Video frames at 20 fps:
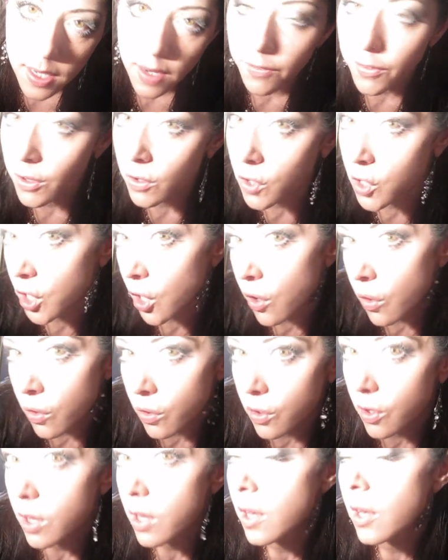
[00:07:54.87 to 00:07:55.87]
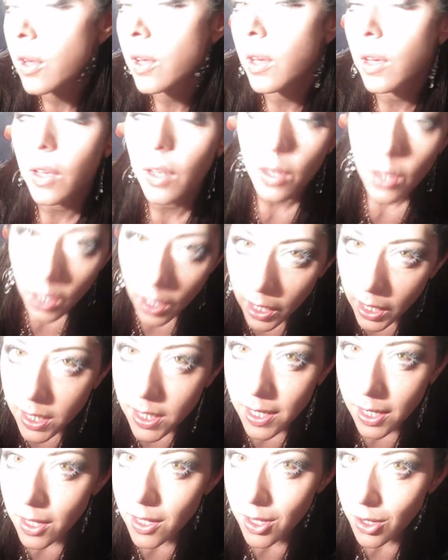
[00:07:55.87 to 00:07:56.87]
If you don't,
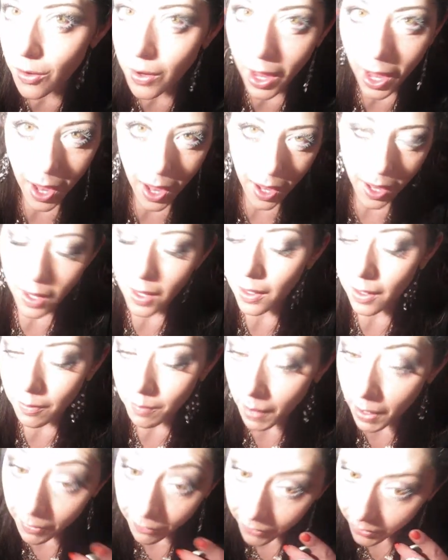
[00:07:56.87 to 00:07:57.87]
it's okay. It might